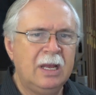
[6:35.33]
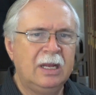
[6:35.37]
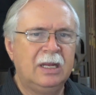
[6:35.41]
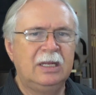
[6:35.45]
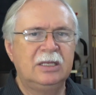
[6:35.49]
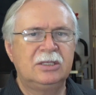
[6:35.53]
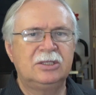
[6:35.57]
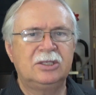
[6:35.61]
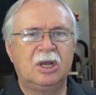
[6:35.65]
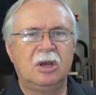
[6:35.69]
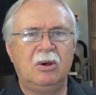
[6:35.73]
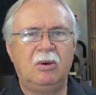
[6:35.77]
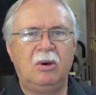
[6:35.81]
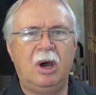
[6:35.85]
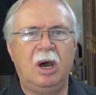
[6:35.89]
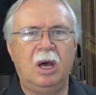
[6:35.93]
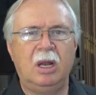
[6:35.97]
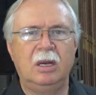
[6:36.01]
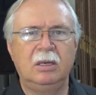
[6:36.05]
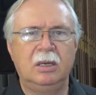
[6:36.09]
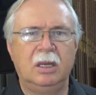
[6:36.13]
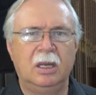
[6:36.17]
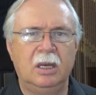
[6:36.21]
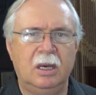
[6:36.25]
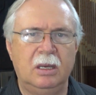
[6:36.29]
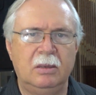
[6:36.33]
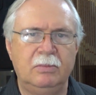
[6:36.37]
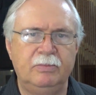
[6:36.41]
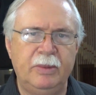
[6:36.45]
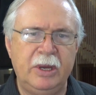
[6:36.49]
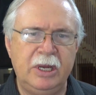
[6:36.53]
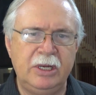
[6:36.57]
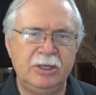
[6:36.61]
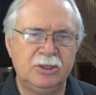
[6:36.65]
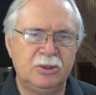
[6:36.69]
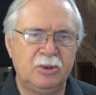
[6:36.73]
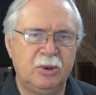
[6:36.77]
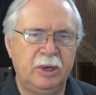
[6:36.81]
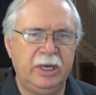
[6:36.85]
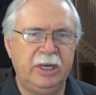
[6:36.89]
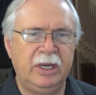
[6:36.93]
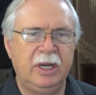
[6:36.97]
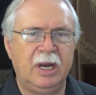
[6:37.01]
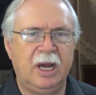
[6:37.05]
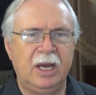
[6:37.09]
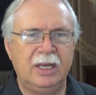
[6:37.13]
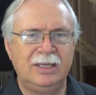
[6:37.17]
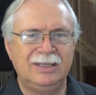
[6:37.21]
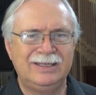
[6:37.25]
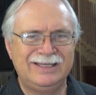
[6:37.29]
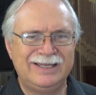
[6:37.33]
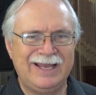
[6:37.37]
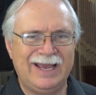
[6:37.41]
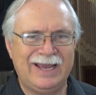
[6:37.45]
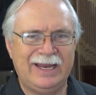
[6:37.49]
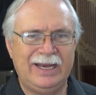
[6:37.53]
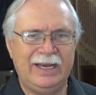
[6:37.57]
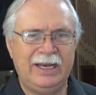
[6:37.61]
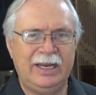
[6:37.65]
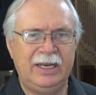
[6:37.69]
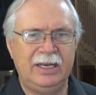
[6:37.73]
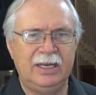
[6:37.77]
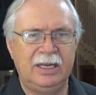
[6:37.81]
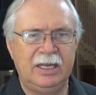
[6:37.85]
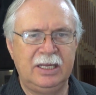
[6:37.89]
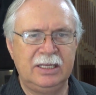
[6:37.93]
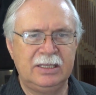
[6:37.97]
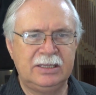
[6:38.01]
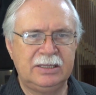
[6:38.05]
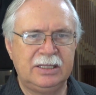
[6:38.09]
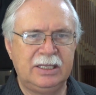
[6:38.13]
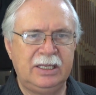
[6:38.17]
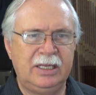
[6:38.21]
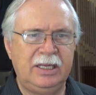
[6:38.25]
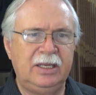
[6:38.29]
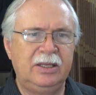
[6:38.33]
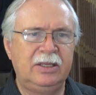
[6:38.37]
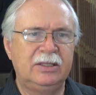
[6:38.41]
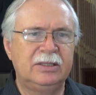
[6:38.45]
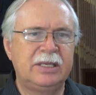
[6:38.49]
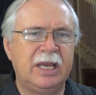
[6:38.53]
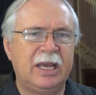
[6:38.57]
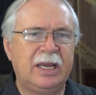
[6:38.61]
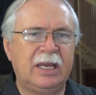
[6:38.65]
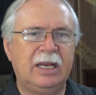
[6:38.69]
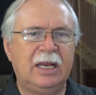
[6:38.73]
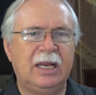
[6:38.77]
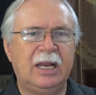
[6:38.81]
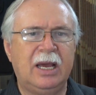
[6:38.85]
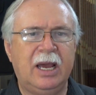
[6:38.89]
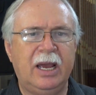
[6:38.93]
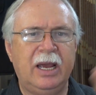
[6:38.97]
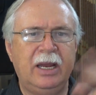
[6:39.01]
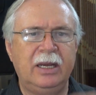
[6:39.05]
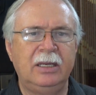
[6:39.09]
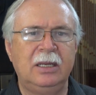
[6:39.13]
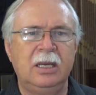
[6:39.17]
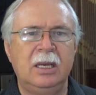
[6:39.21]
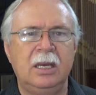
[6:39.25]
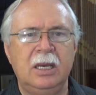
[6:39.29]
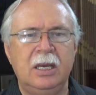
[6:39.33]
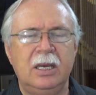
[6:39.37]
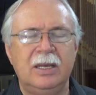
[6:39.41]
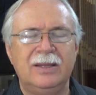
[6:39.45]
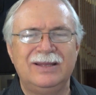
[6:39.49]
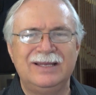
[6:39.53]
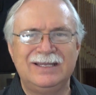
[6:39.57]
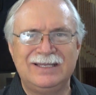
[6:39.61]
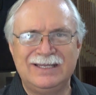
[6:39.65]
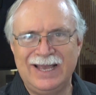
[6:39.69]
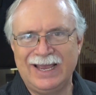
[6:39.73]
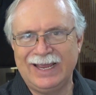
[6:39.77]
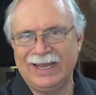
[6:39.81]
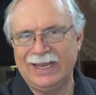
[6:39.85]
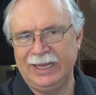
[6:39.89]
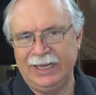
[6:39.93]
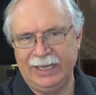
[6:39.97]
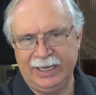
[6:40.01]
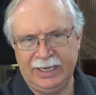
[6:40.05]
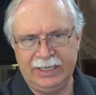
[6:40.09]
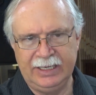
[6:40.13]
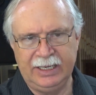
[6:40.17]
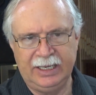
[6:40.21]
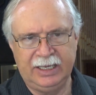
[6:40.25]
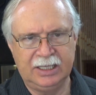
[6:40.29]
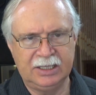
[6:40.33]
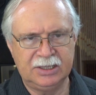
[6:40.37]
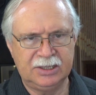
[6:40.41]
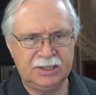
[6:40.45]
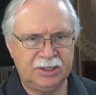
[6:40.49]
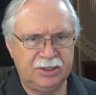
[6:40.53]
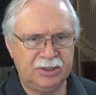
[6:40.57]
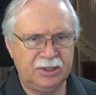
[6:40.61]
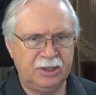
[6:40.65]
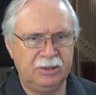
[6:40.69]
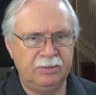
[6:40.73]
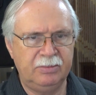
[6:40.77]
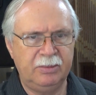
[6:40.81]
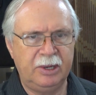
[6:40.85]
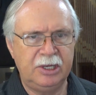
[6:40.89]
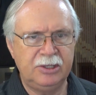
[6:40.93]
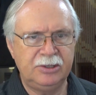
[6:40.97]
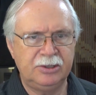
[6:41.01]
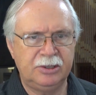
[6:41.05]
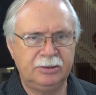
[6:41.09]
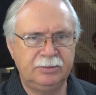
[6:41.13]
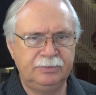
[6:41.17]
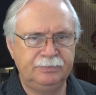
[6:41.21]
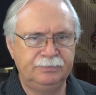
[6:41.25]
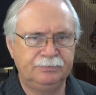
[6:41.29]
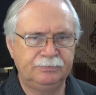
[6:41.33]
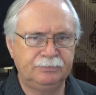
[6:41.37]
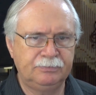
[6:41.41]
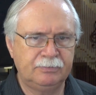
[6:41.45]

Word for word: Let's go on. On page twenty-nine, second end is the second line. The second ending is the third measure.